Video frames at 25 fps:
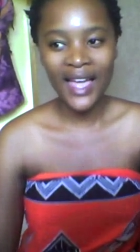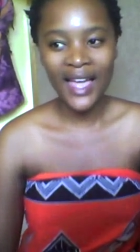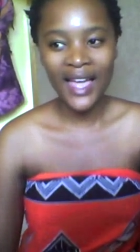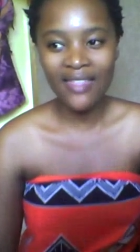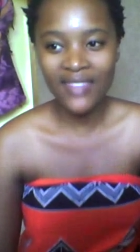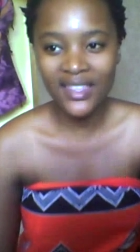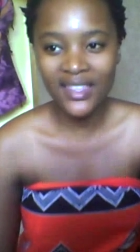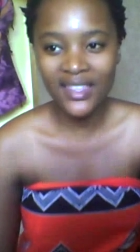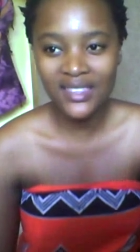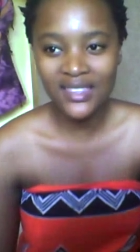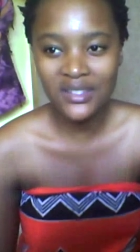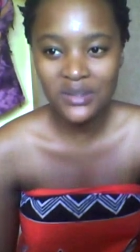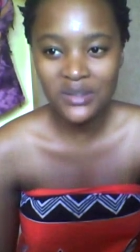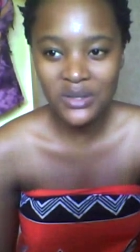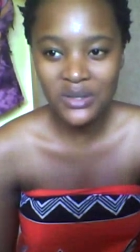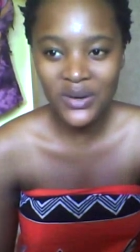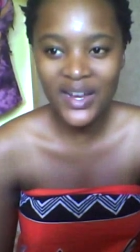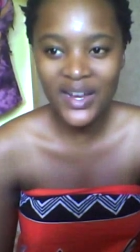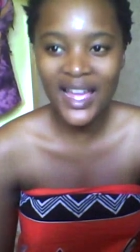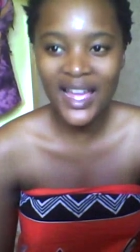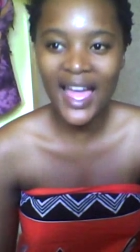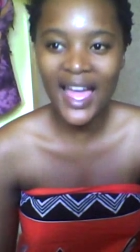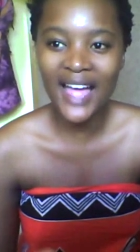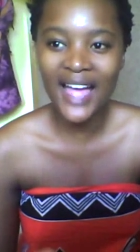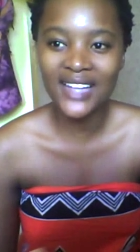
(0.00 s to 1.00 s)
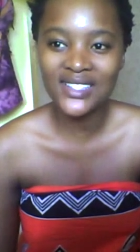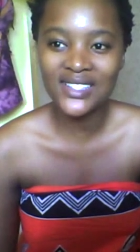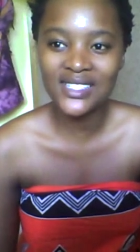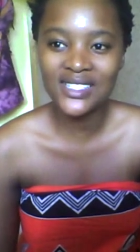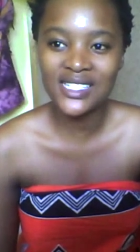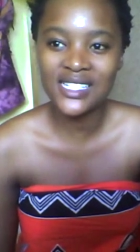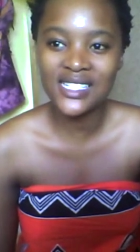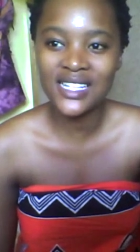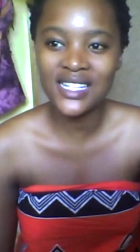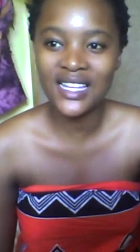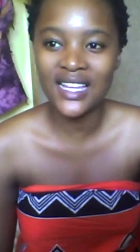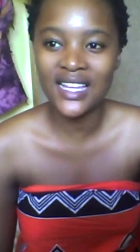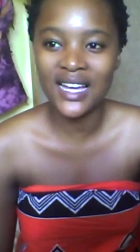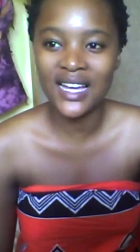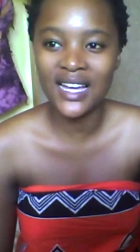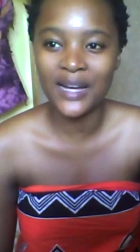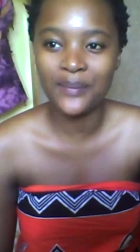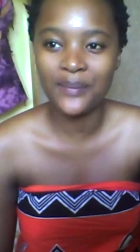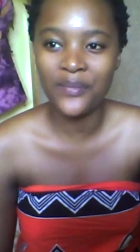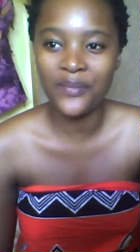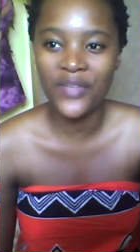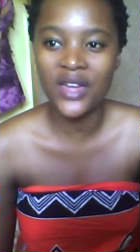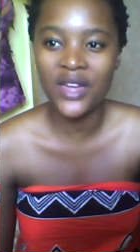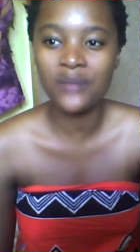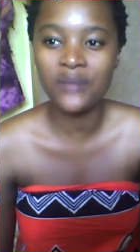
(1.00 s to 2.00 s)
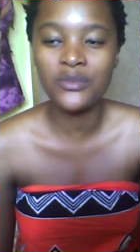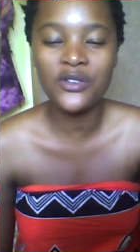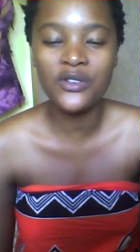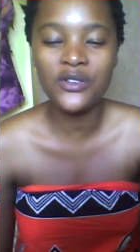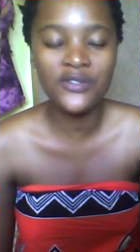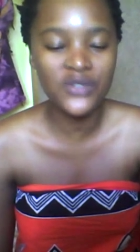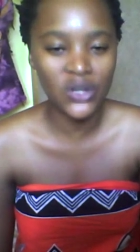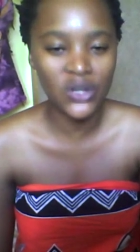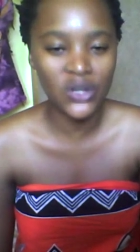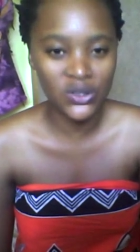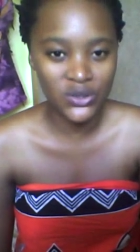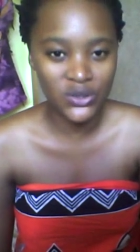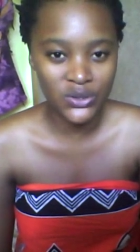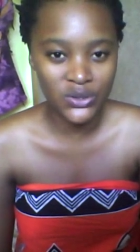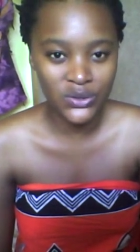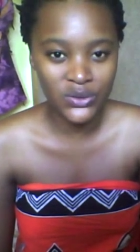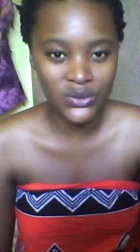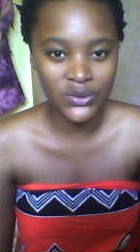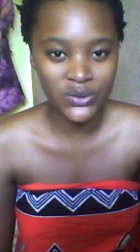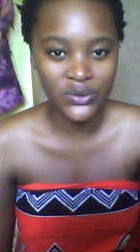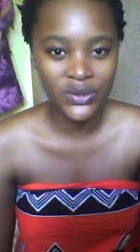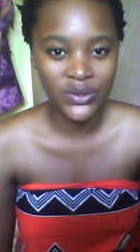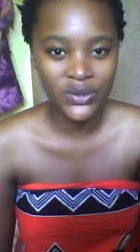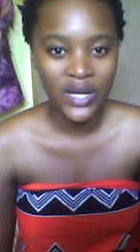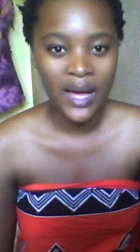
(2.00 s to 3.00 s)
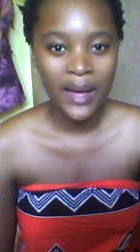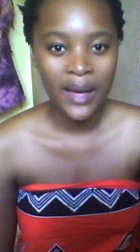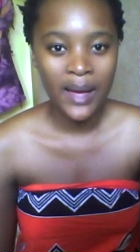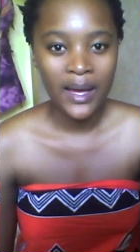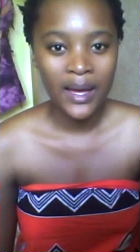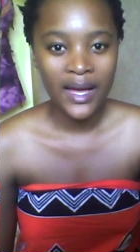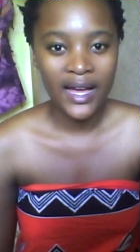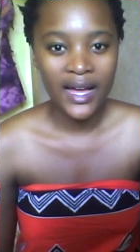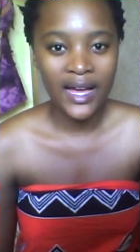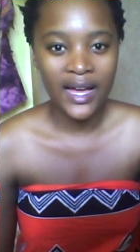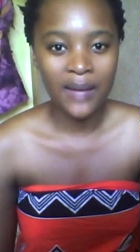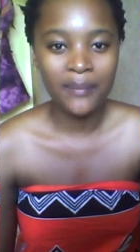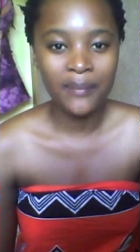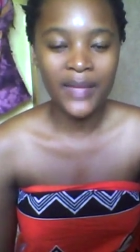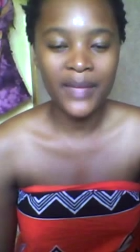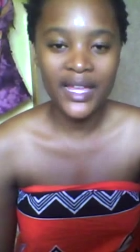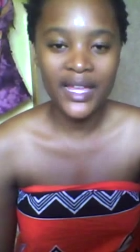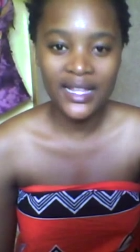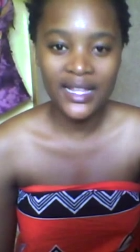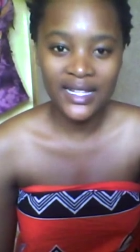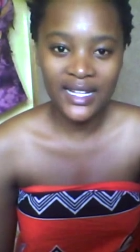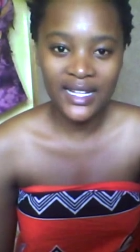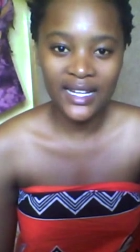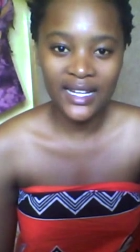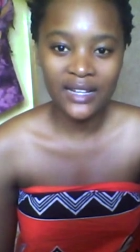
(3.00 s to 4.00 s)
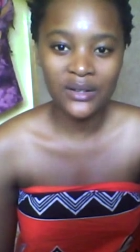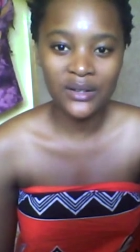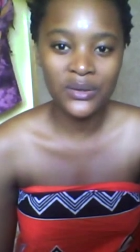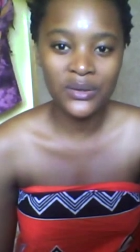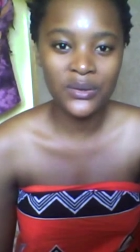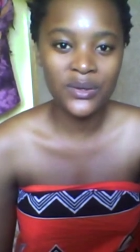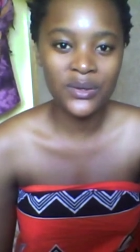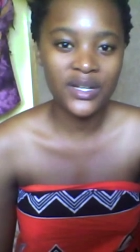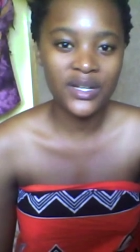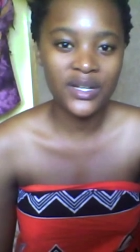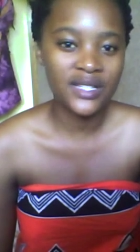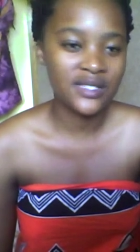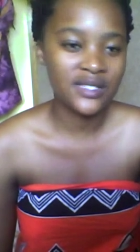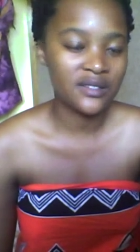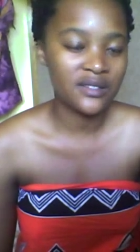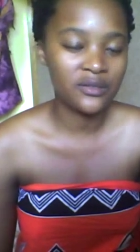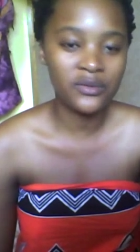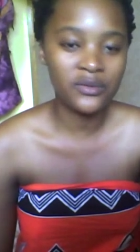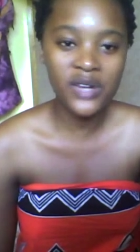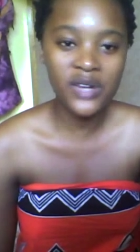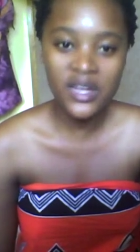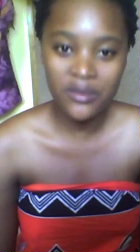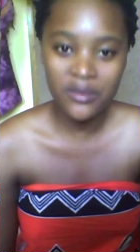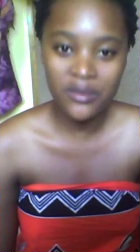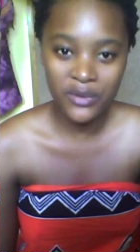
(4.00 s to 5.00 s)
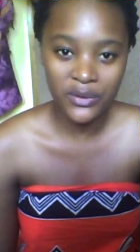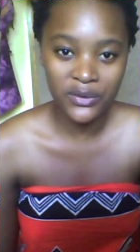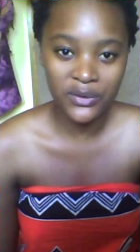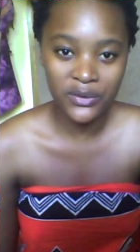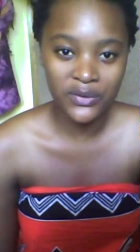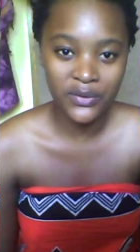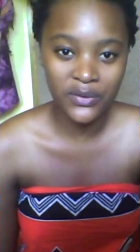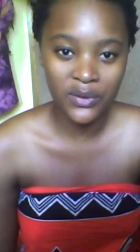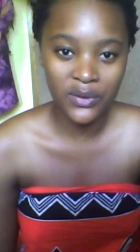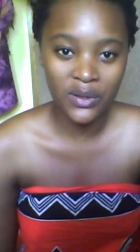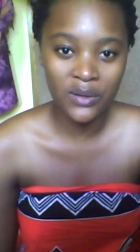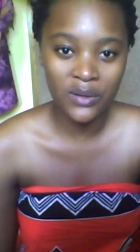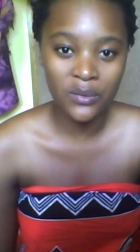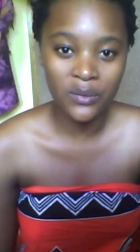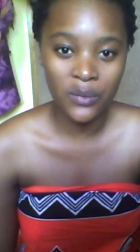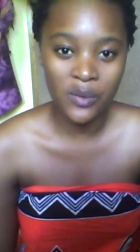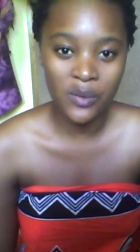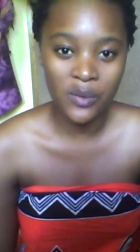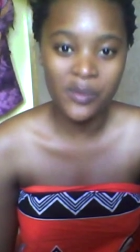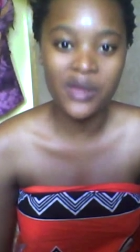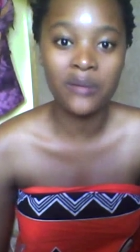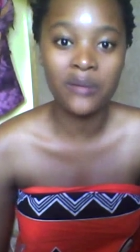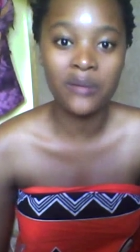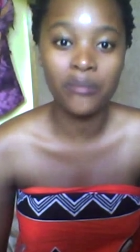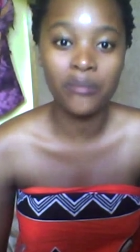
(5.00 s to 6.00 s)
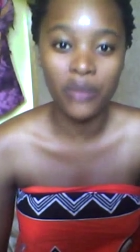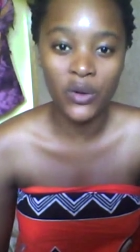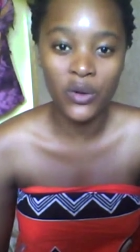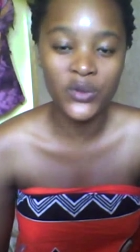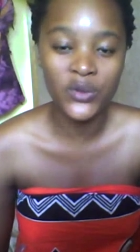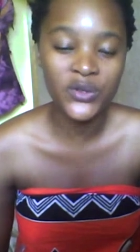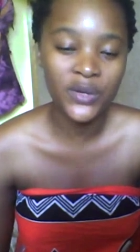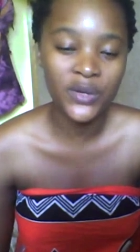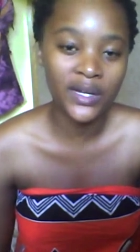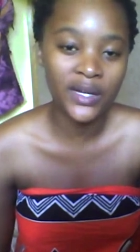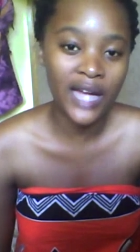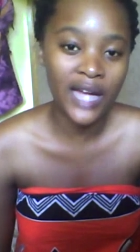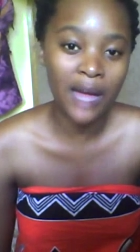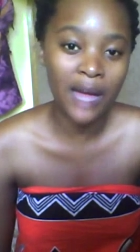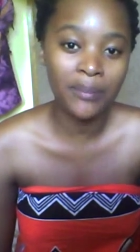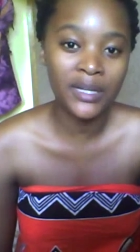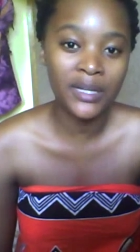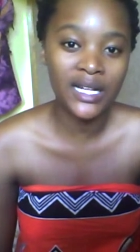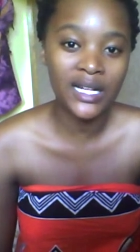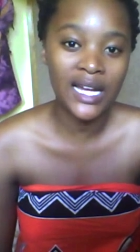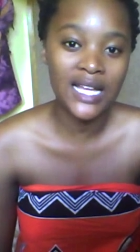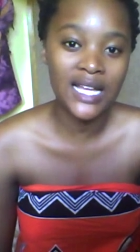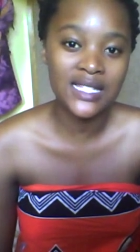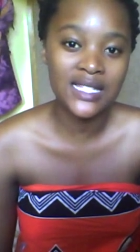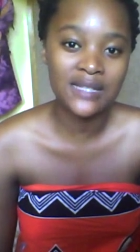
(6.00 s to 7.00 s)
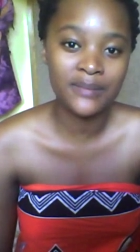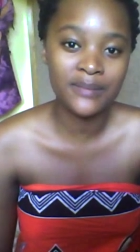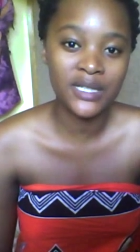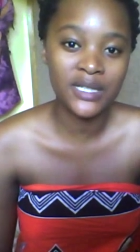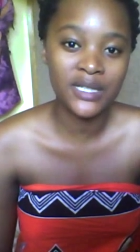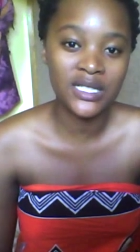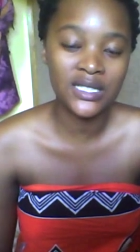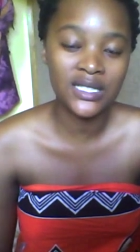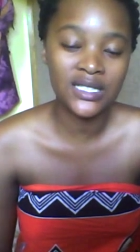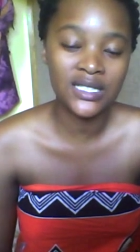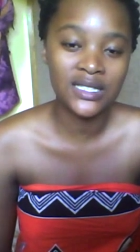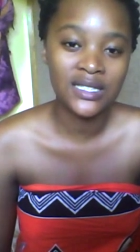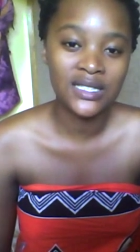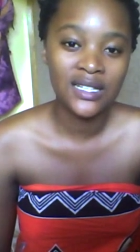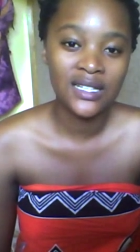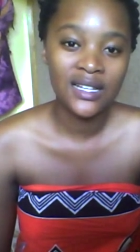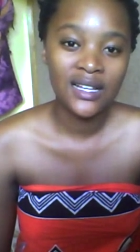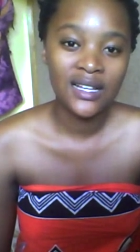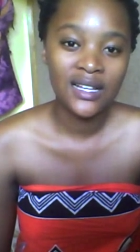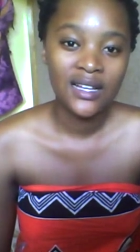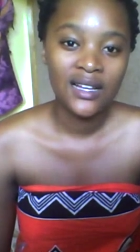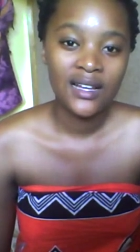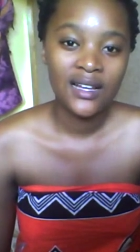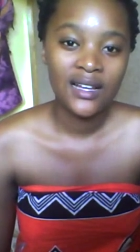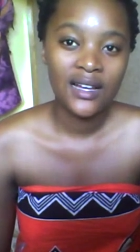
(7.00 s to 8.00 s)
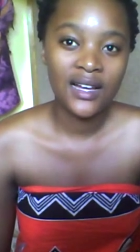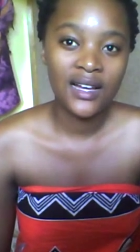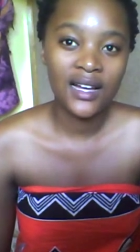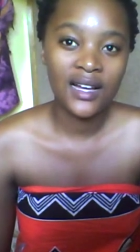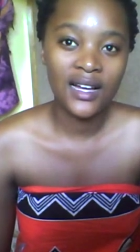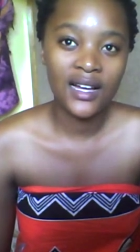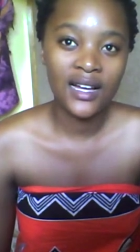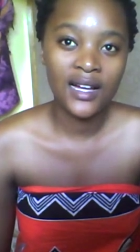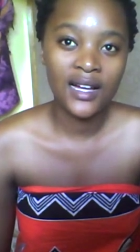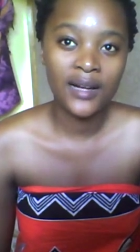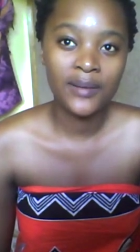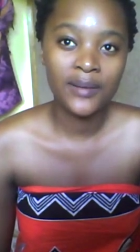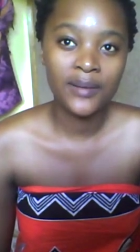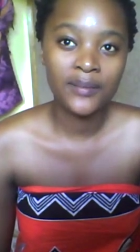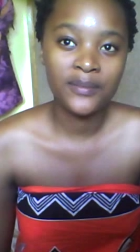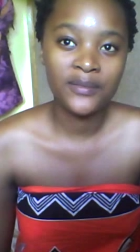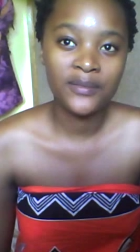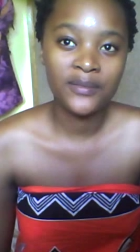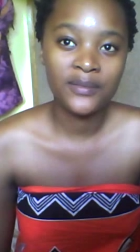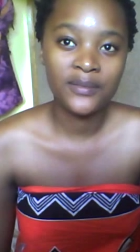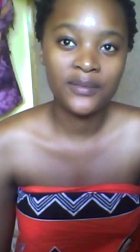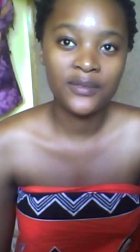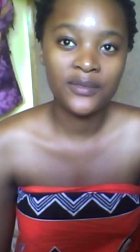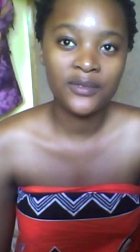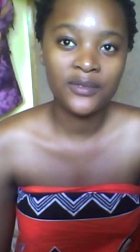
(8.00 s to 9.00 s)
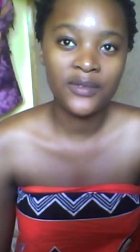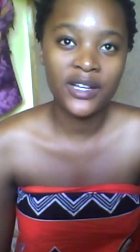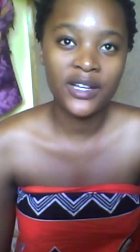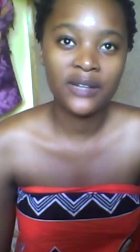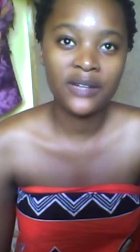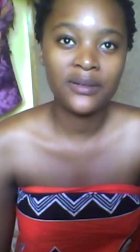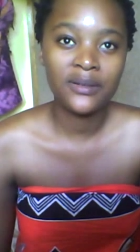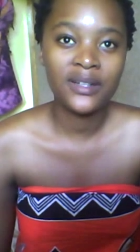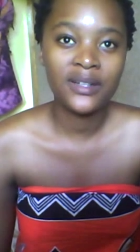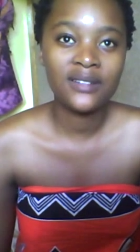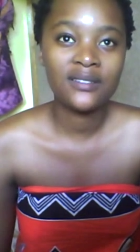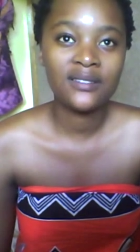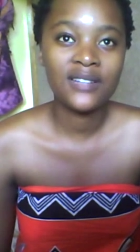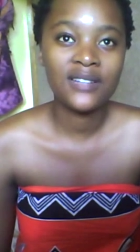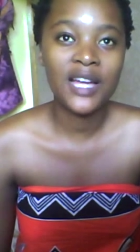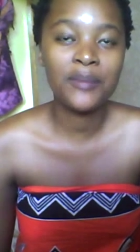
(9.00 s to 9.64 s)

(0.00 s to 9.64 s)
And then the story actually um, then moves on to um, Intle, who is a really beautiful woman born to an upper class middle, um, wait, what?